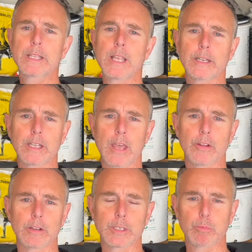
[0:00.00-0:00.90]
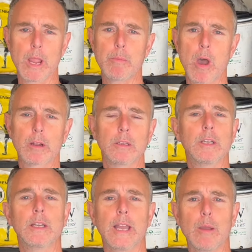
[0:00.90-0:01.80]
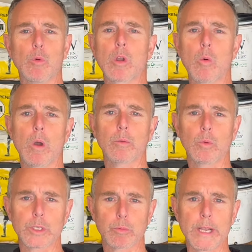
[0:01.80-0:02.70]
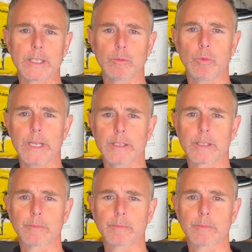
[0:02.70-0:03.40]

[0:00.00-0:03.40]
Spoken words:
that together in a spray bottle and we'll go out and we'll spray some weeds.